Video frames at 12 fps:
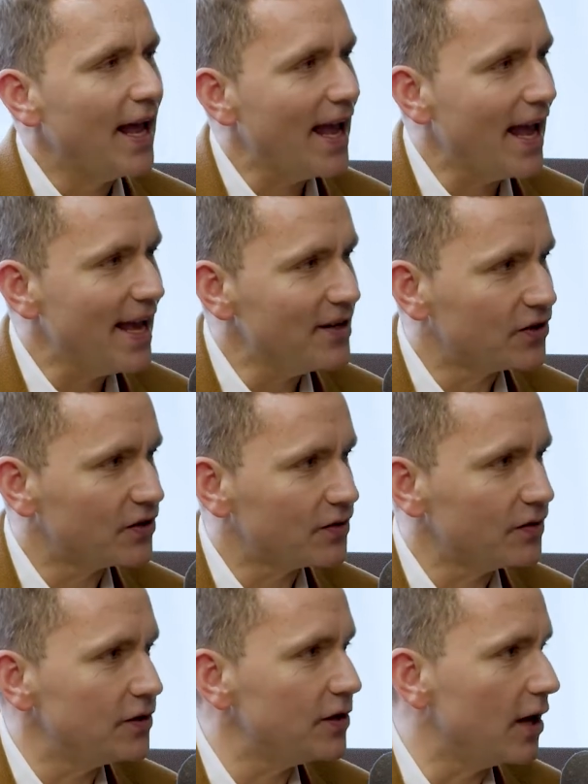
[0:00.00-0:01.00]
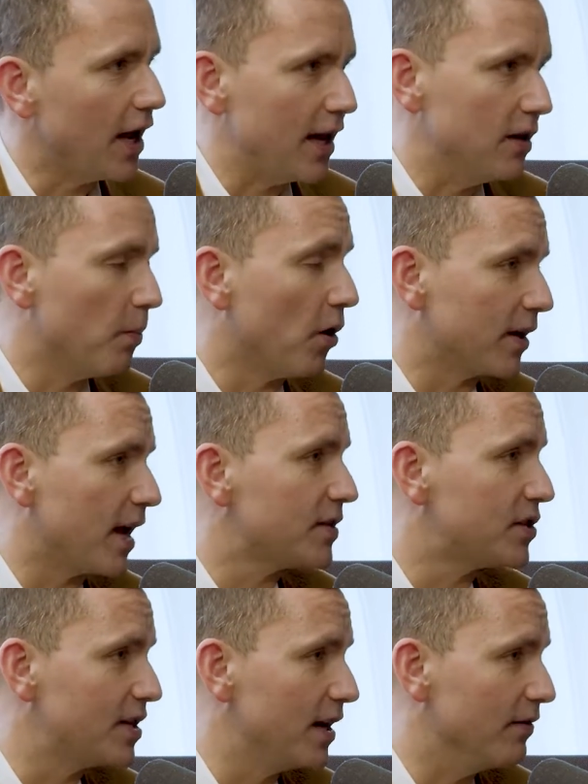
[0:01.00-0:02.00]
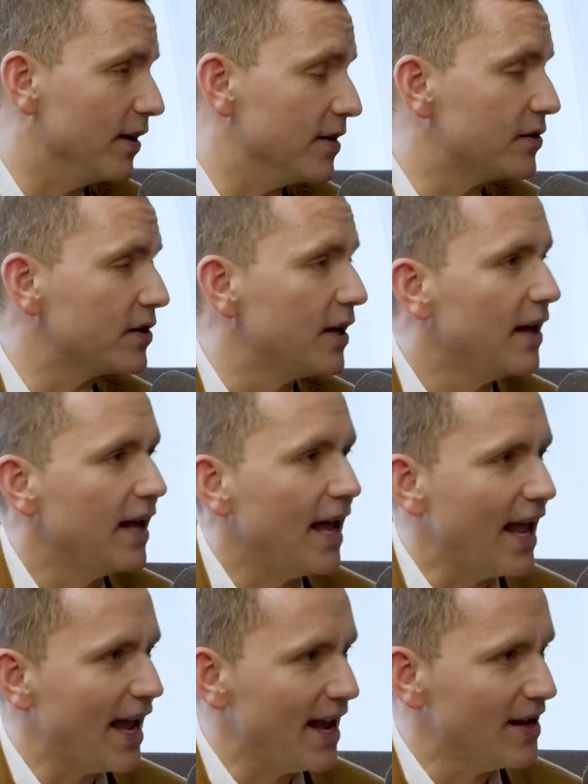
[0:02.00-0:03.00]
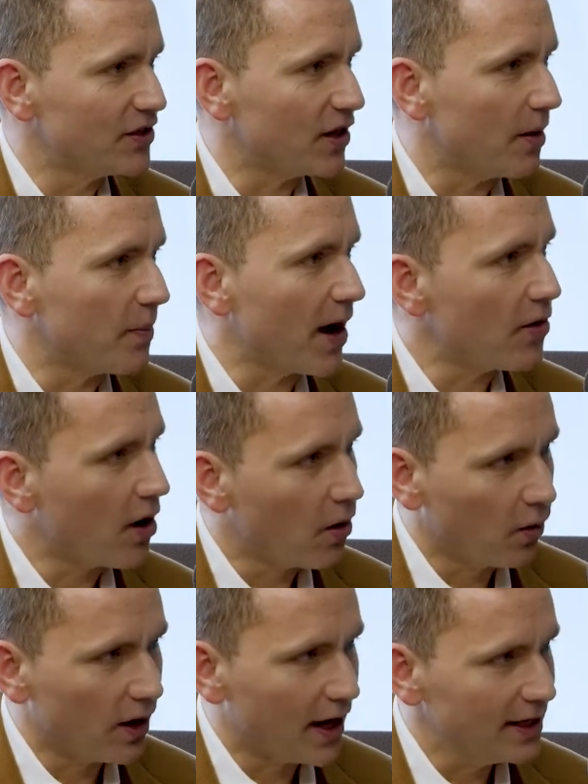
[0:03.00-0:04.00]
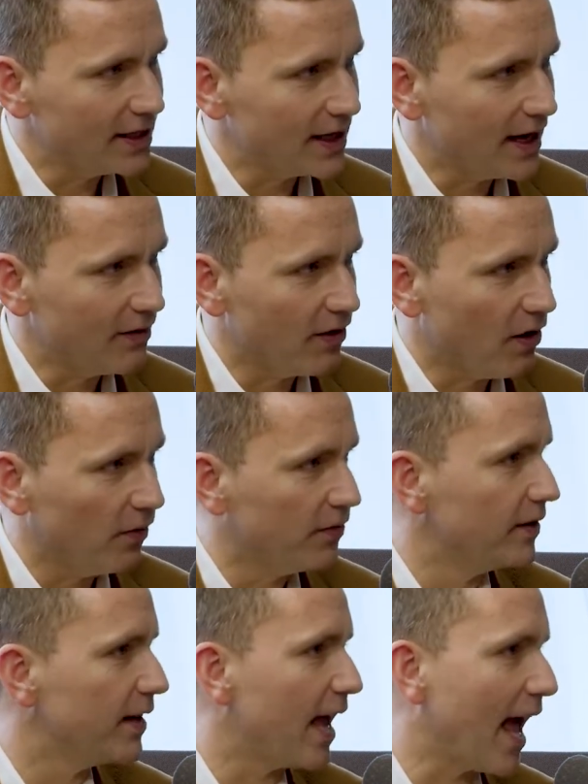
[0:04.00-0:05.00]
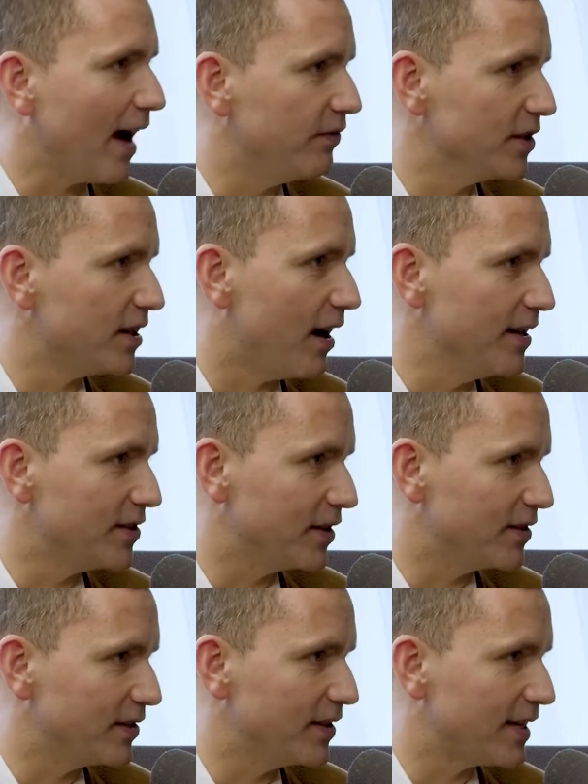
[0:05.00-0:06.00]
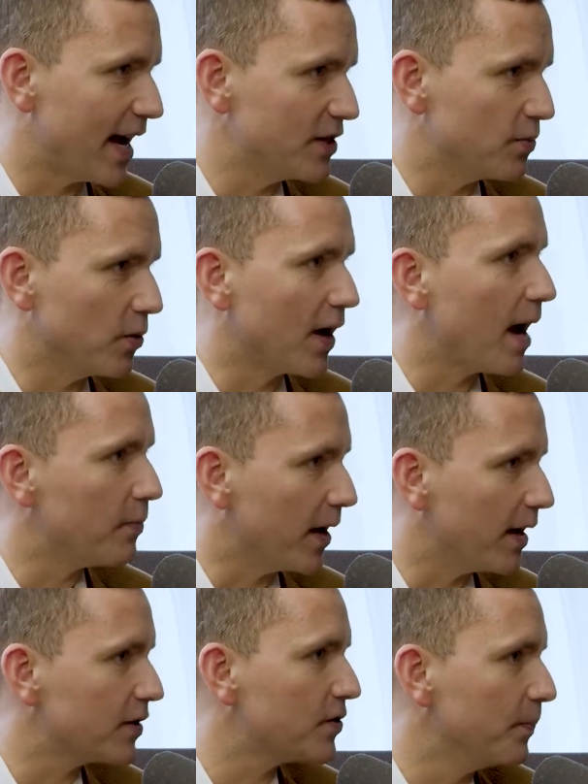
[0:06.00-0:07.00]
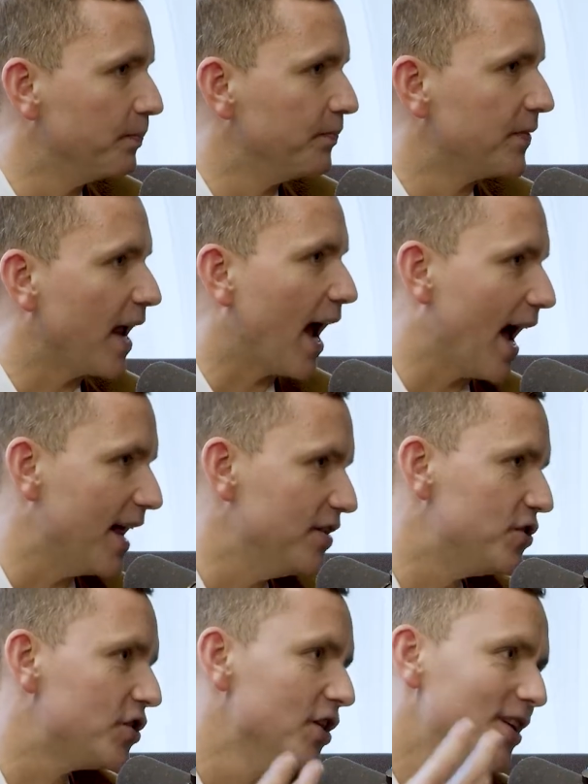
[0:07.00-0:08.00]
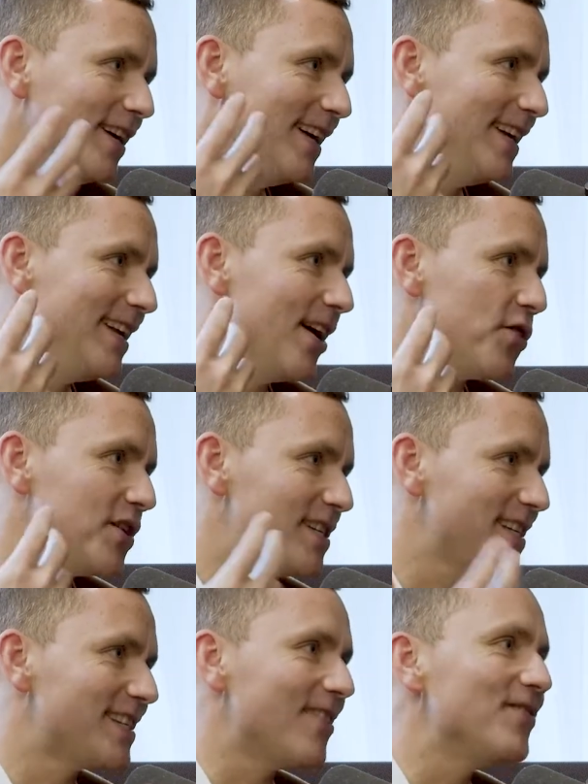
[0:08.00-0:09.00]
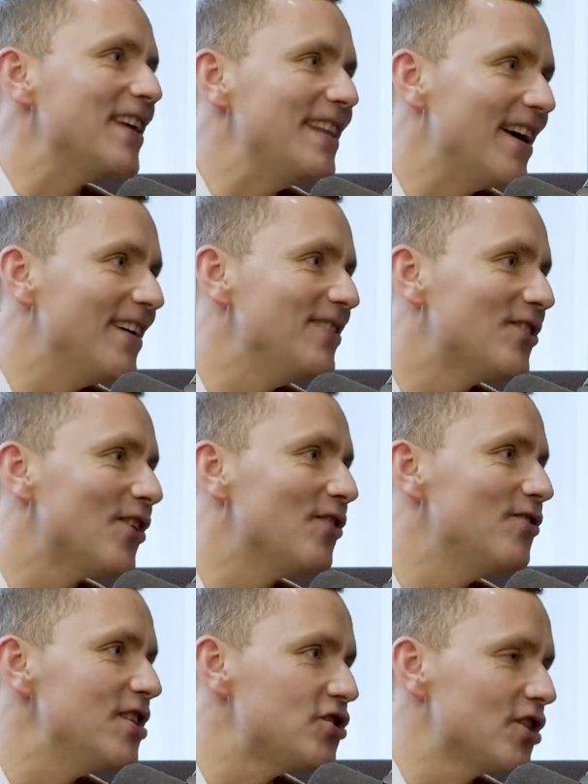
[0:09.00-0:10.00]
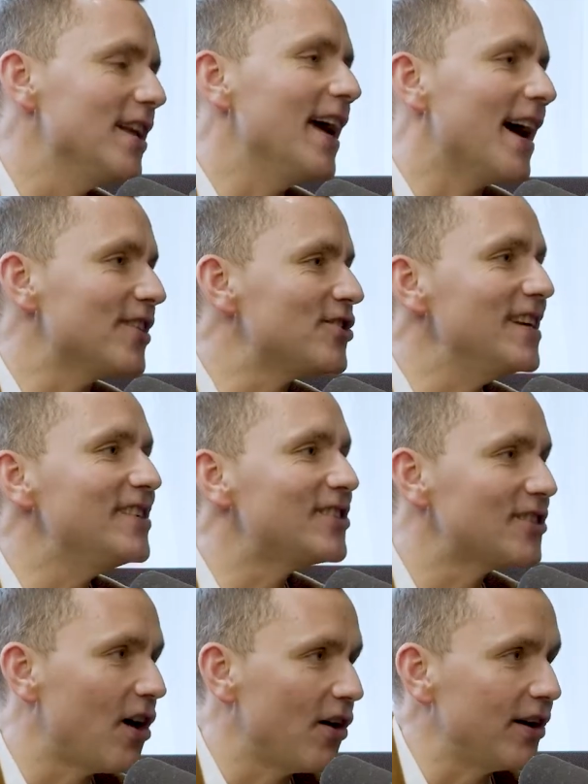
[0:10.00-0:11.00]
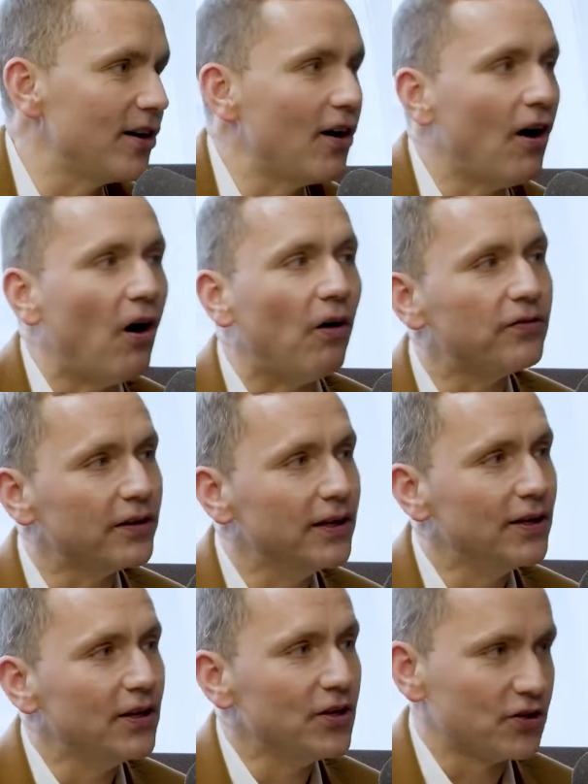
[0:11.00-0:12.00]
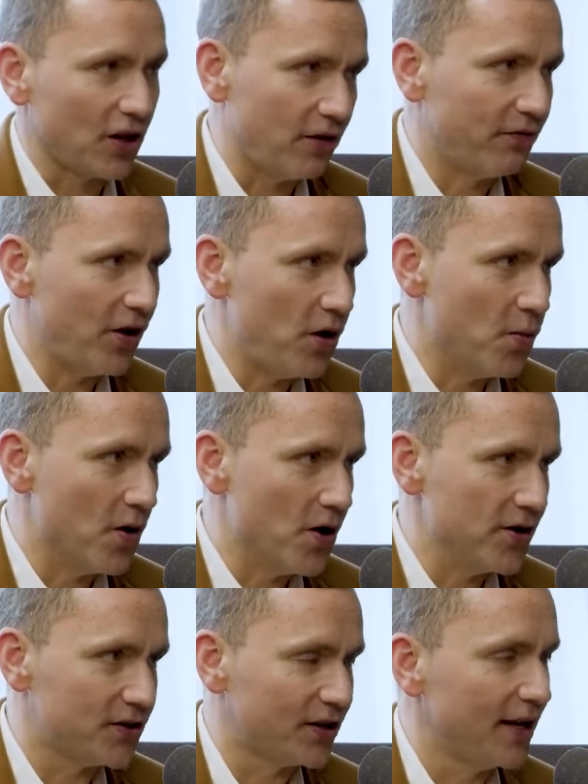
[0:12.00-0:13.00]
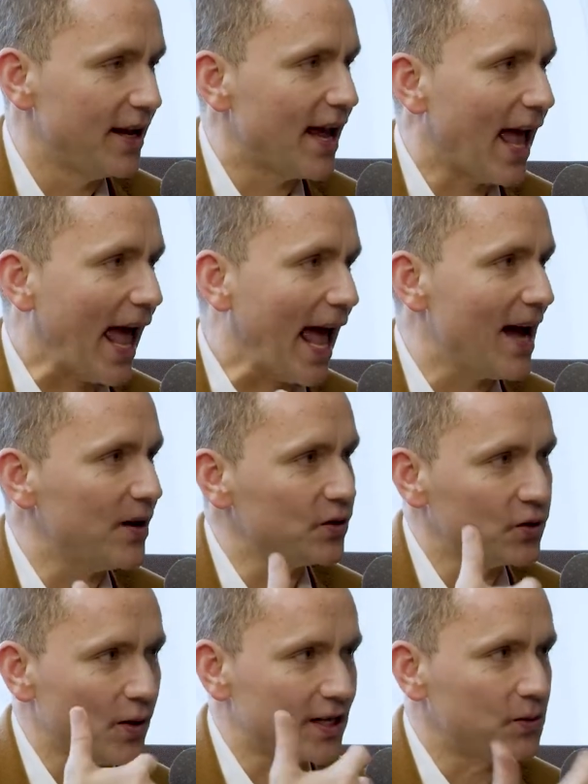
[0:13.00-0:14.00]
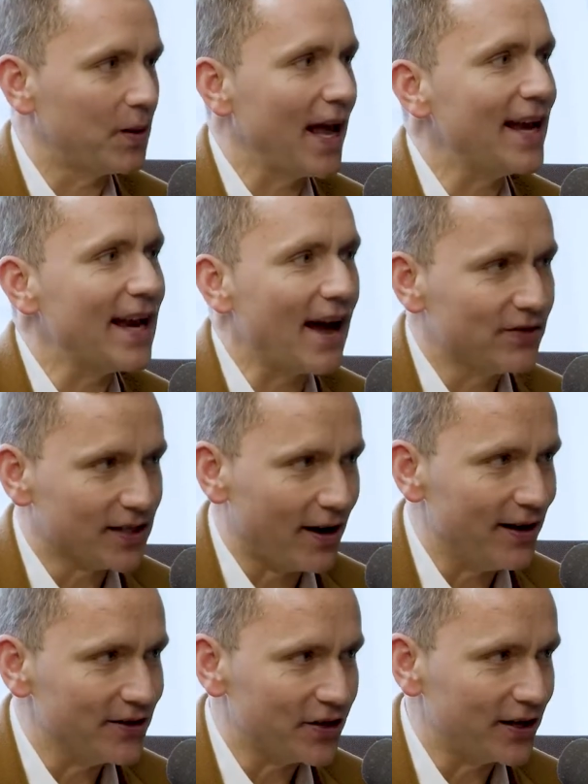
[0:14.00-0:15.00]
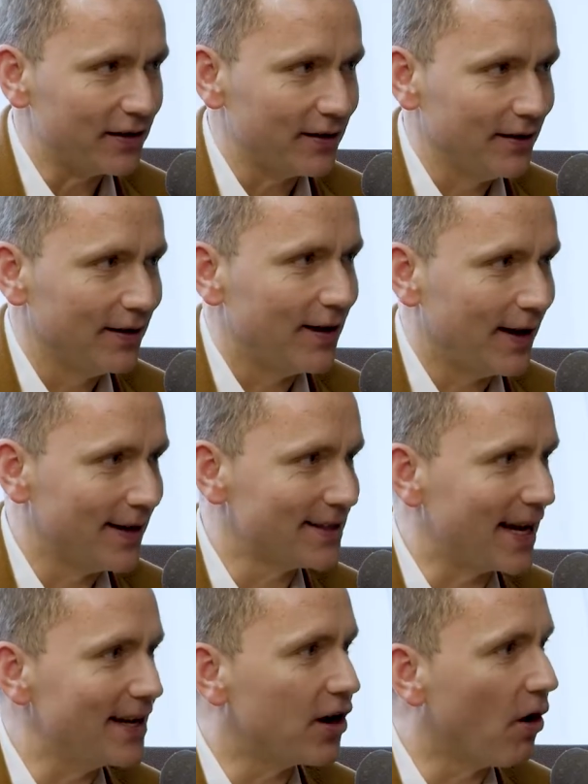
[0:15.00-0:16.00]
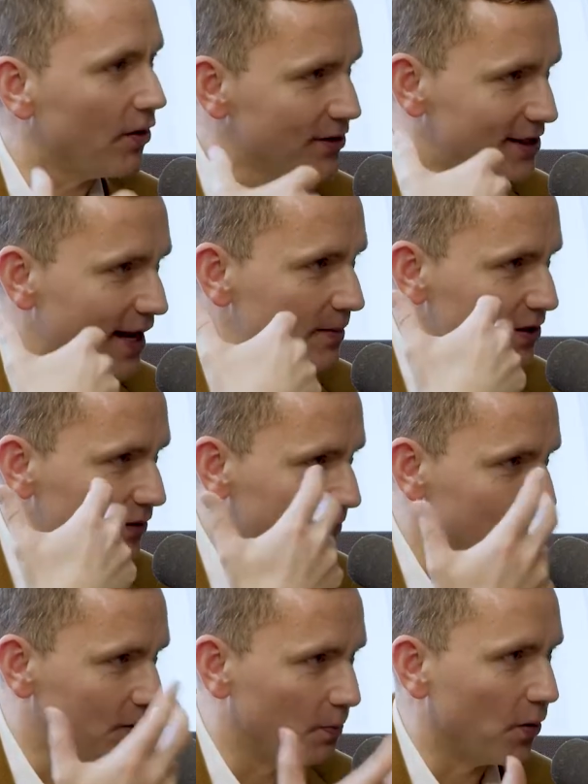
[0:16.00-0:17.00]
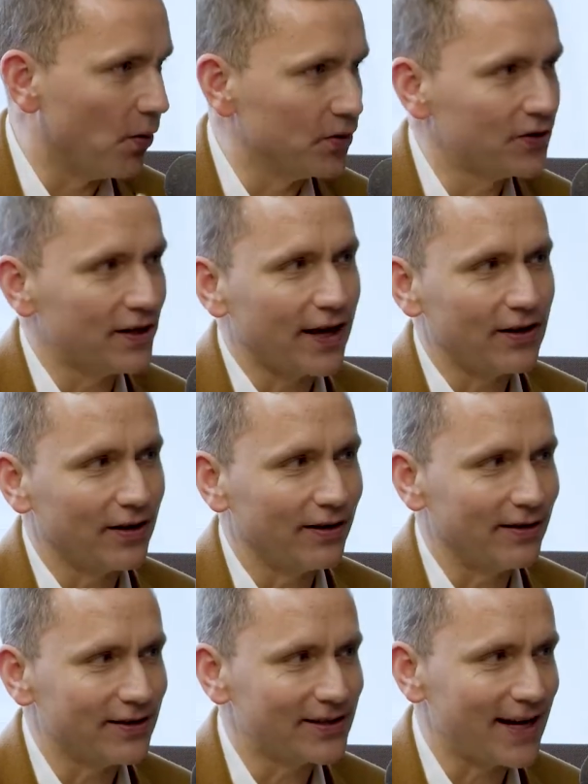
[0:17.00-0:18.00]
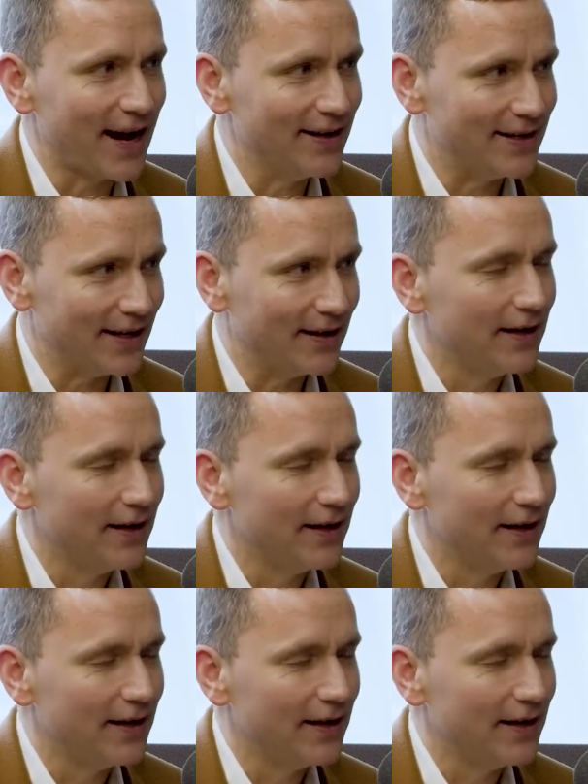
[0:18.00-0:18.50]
is, in the podcast series, is about the whole idea of advertising as intangible CapEx. And this is something that originally actually started off, so the view was how to explain advertising as a concept to boards so they could understand it.